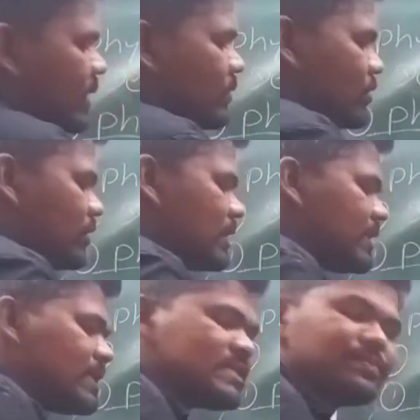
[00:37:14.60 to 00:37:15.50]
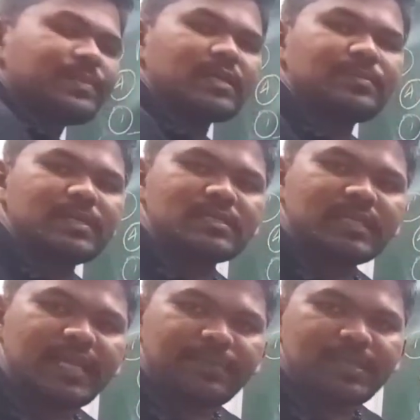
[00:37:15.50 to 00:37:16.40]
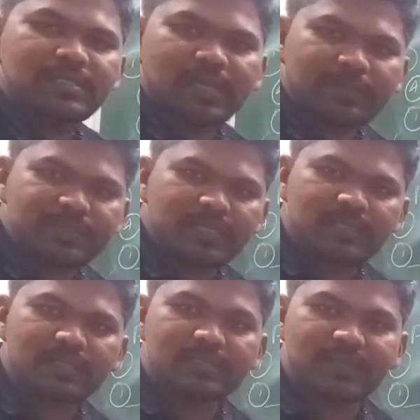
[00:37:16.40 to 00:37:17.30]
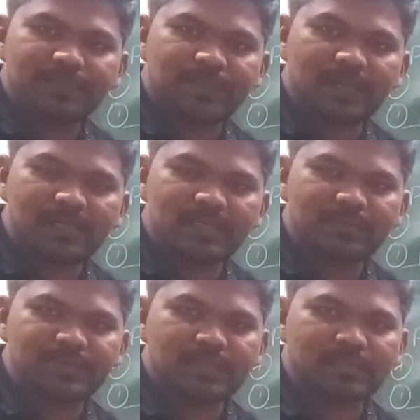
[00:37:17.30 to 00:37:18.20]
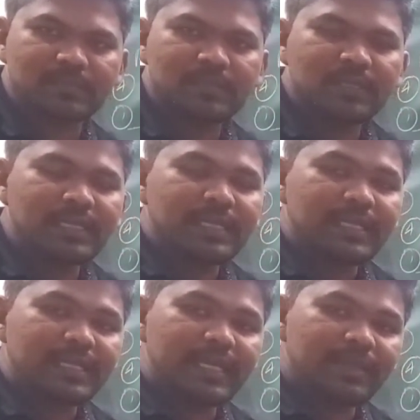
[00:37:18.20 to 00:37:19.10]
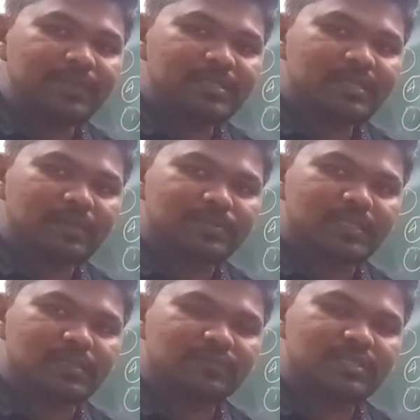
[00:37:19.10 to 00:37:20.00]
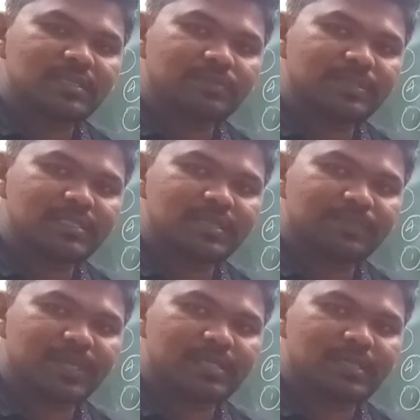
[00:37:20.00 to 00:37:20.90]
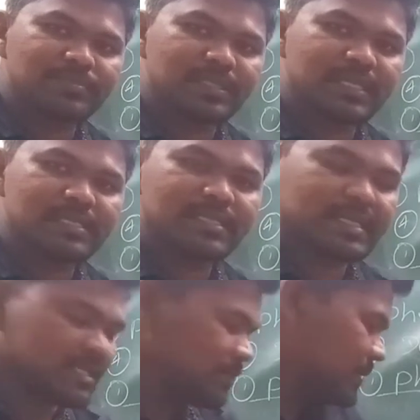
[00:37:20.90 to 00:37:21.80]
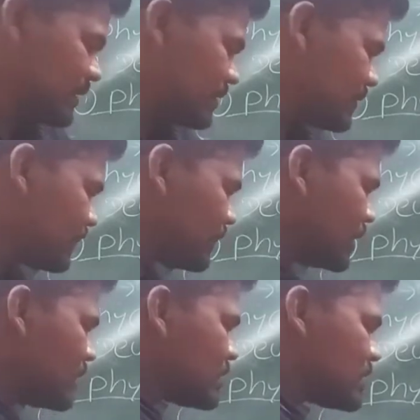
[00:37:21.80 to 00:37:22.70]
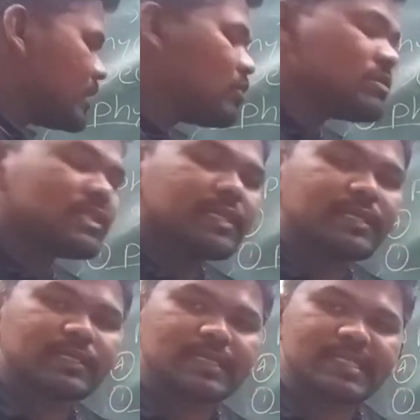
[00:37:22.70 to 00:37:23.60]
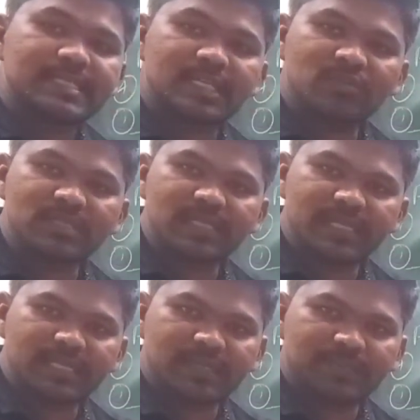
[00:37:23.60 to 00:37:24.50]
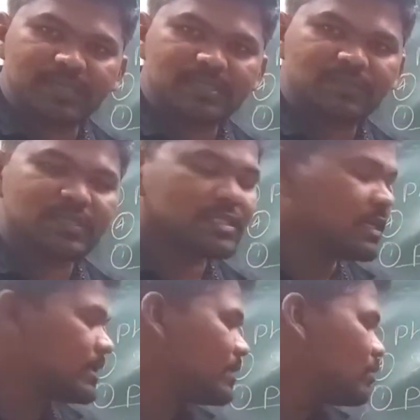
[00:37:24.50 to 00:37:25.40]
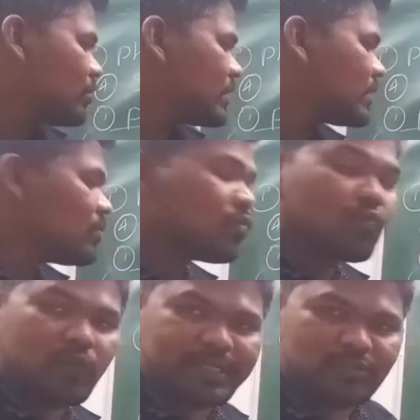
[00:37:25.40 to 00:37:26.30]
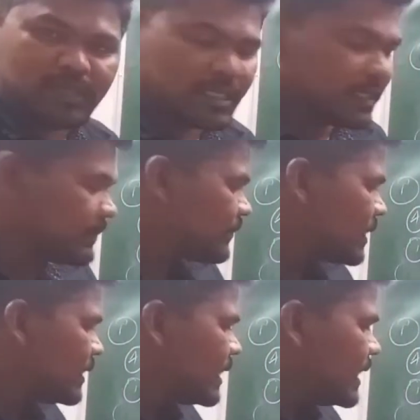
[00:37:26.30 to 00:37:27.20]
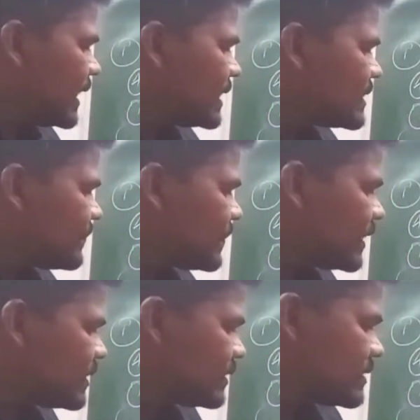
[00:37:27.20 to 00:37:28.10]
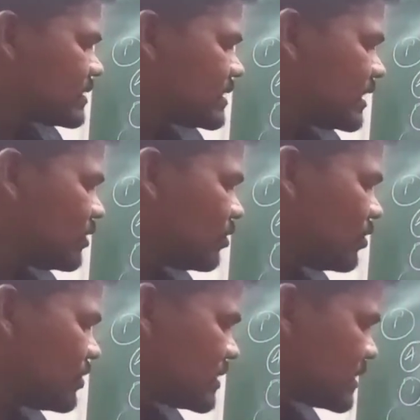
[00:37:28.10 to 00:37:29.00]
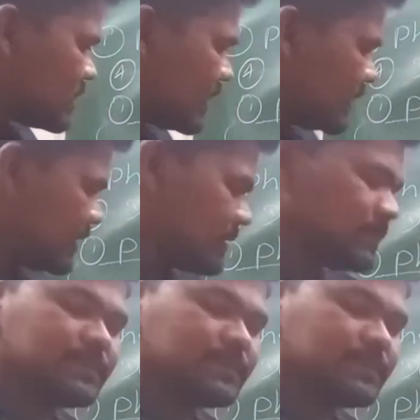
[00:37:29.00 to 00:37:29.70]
we know it. Aseptate means A means absent, septa is absent. A means absent. Which absent? Septa is absent, hence aseptate. Symbiotic means which contain more than one nuclei. Aseptate, symbiotic.